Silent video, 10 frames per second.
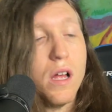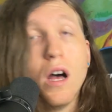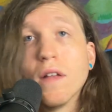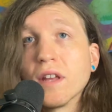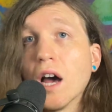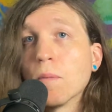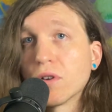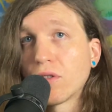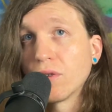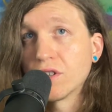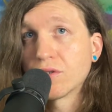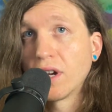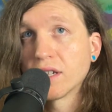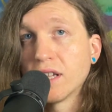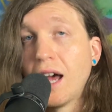On the upper 3
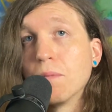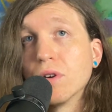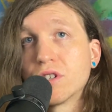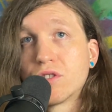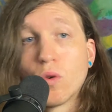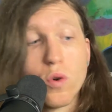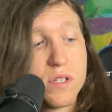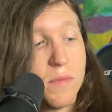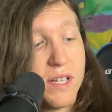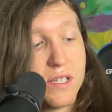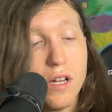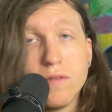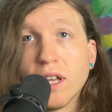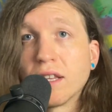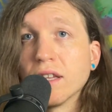strings, I push towards myself
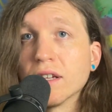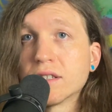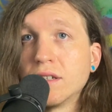like this.